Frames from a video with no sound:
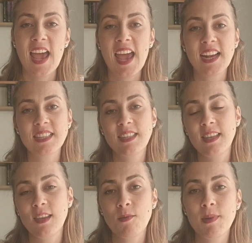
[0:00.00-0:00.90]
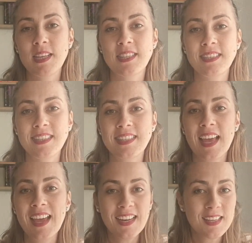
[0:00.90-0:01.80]
exiting your business,
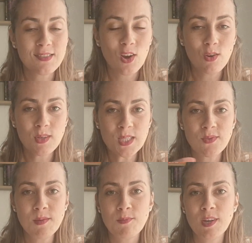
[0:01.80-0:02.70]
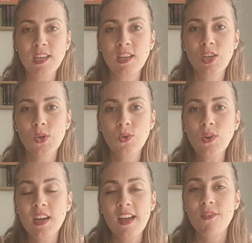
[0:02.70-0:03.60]
and as always we bring you